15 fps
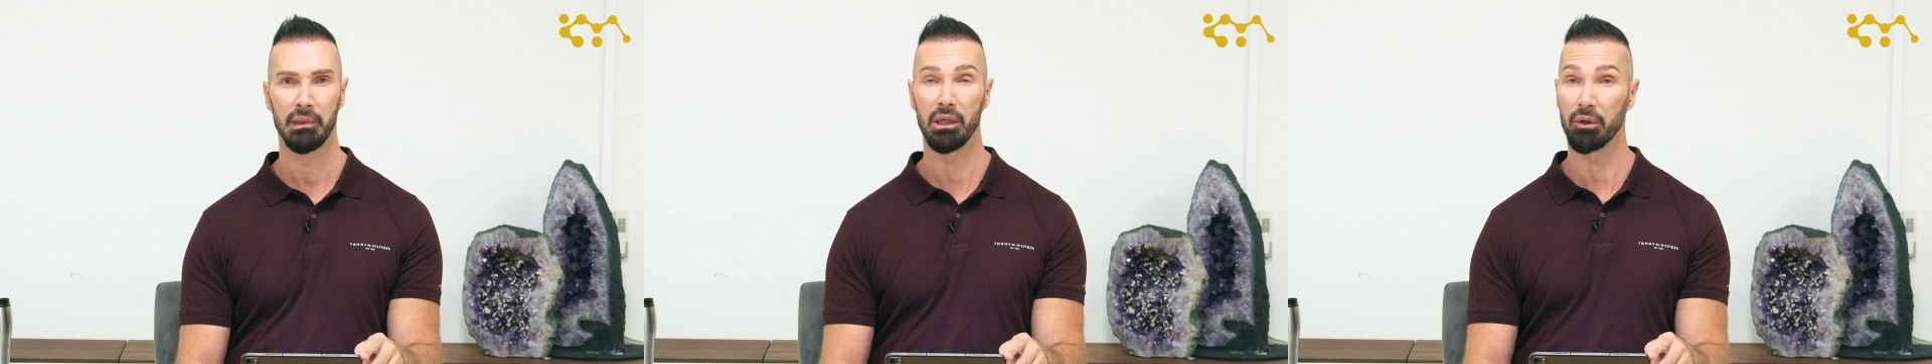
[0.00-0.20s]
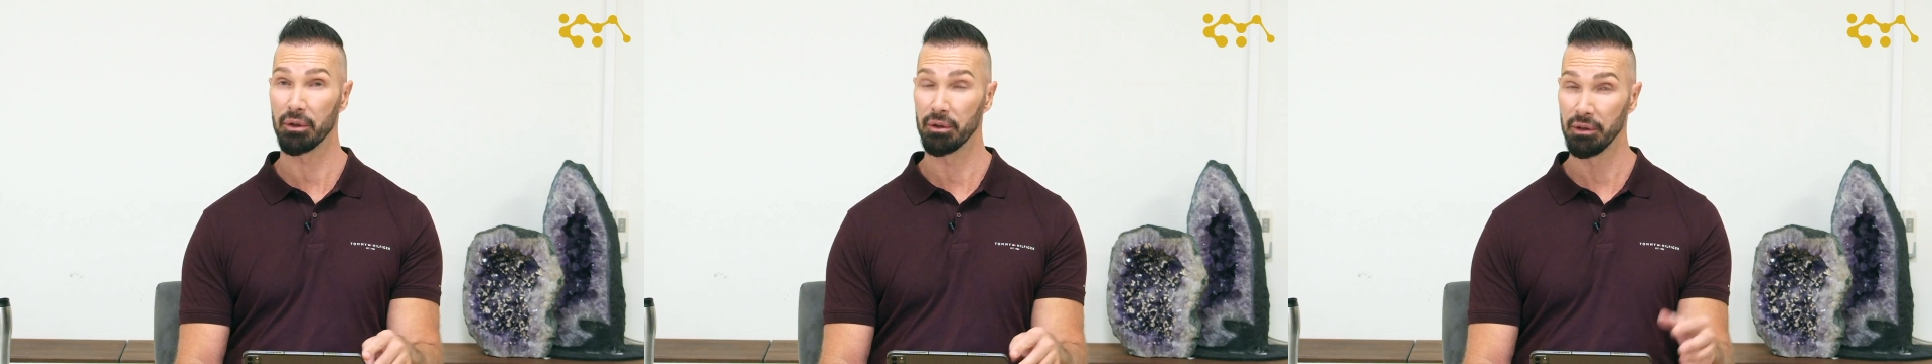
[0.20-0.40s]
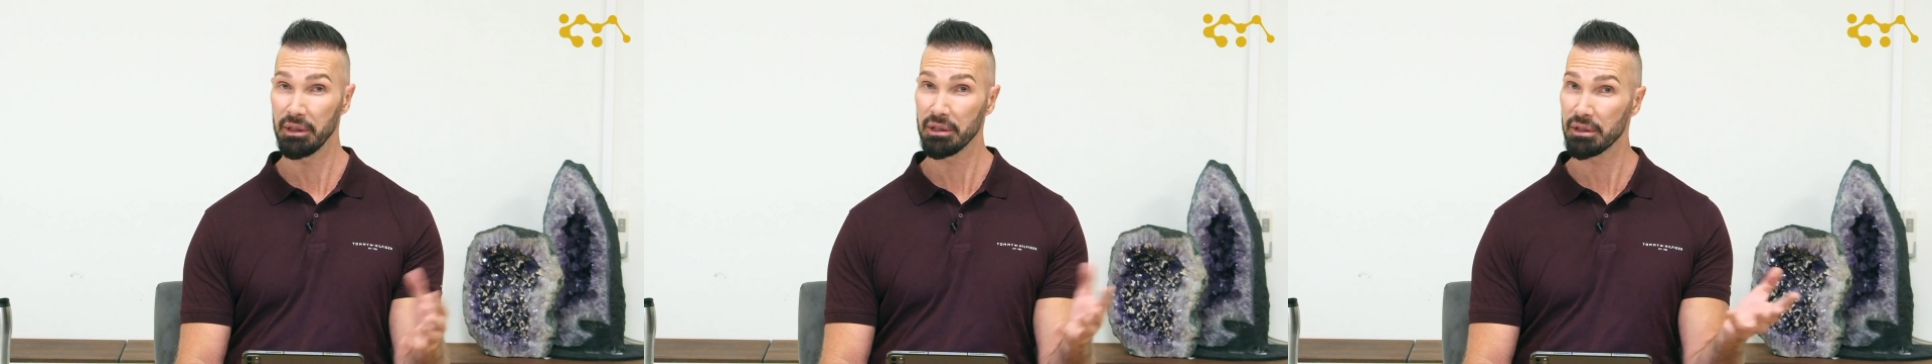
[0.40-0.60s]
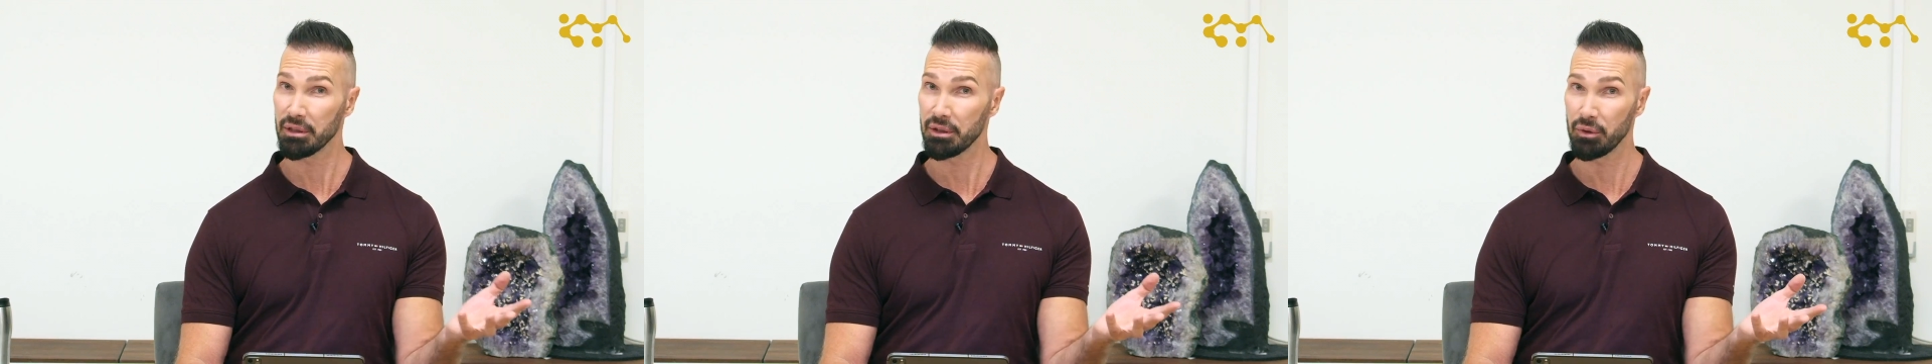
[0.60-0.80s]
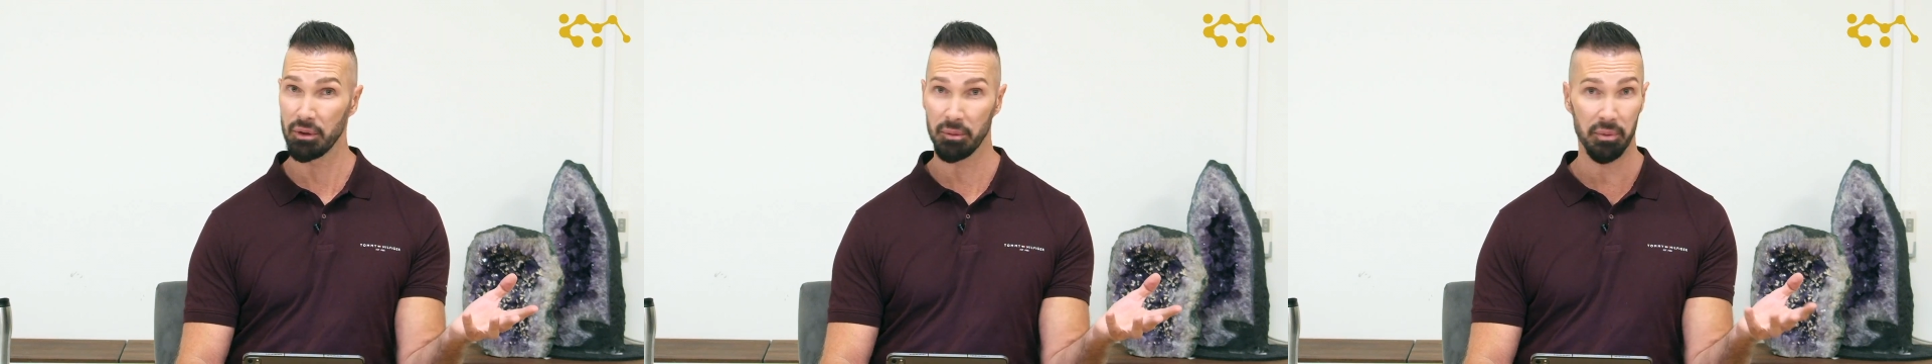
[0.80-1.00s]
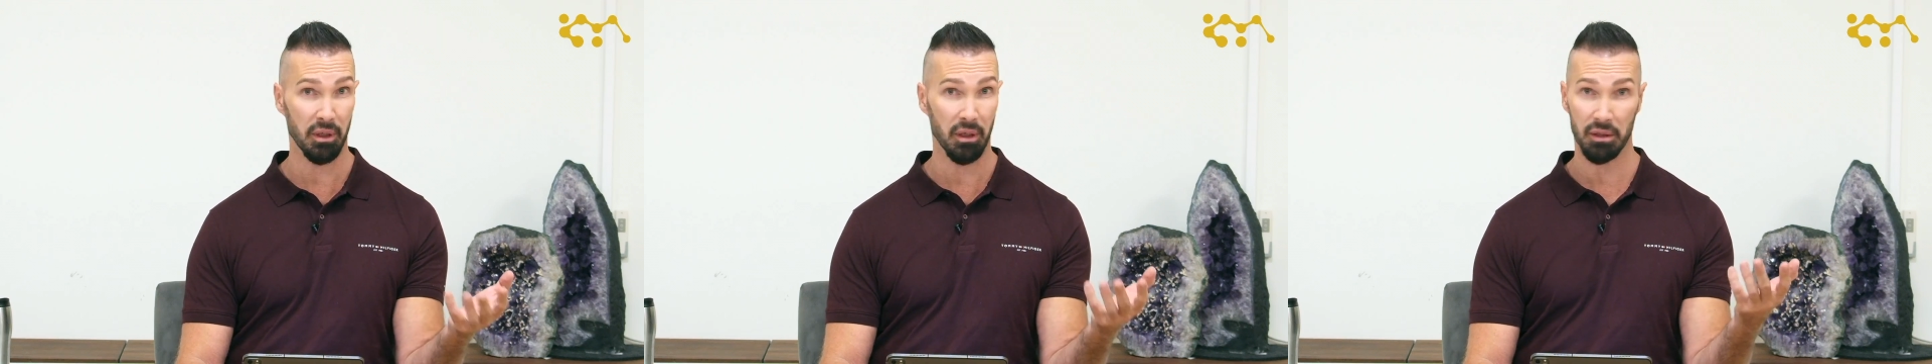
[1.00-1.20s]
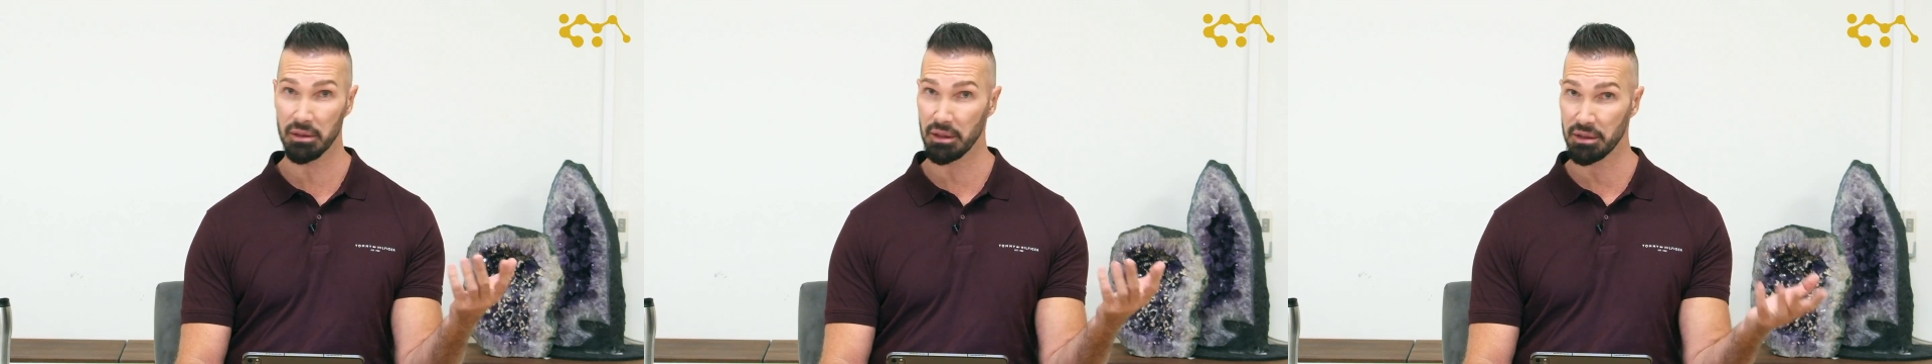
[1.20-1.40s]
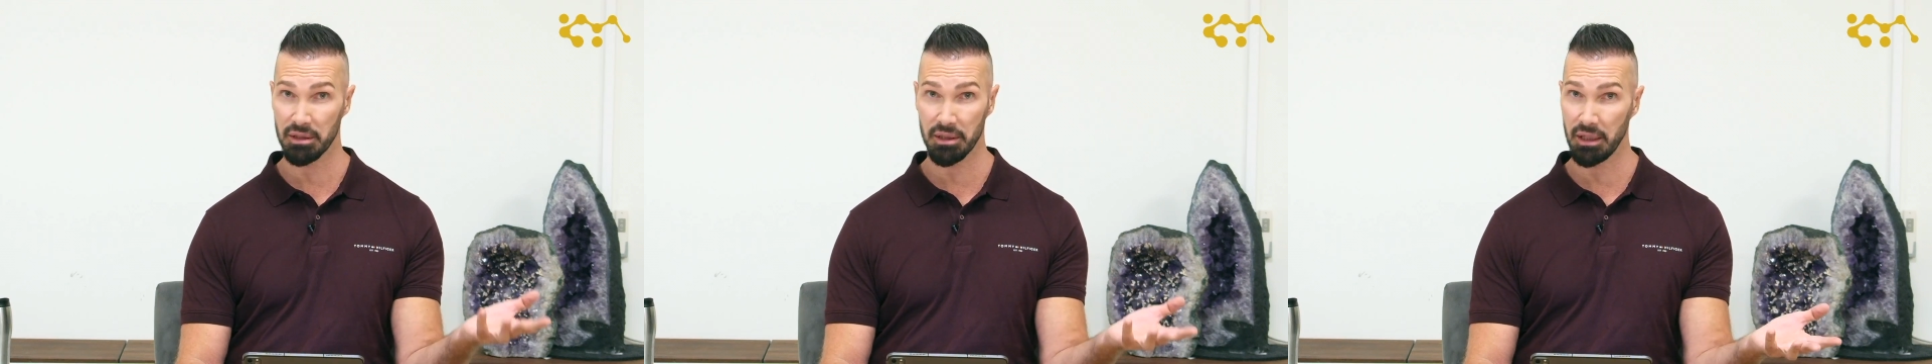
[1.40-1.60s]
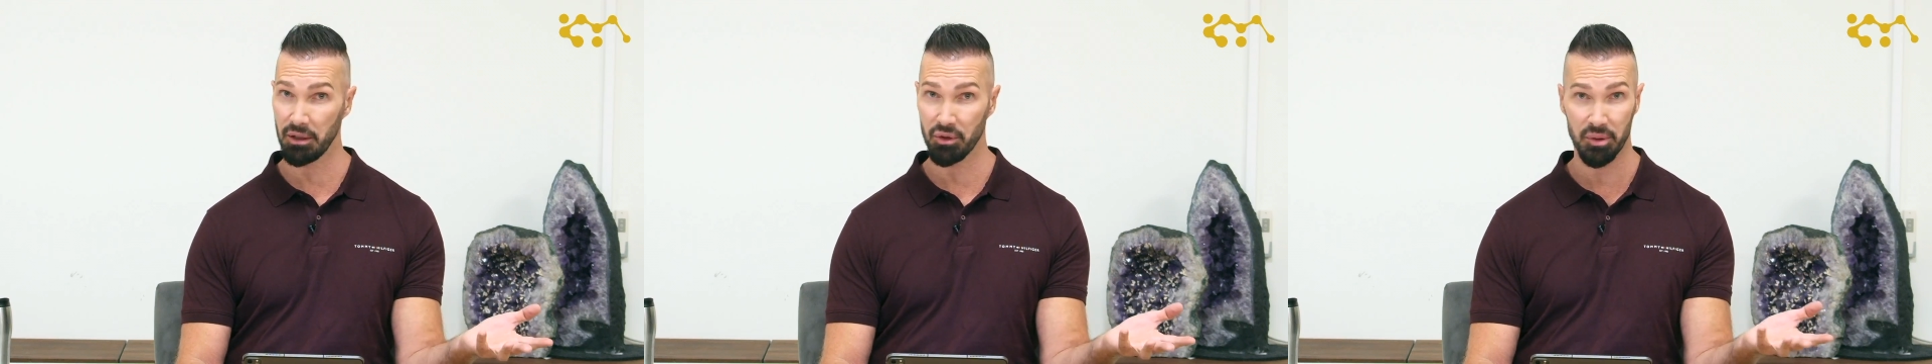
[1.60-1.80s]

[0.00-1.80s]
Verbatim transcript: You can listen to it because it's there,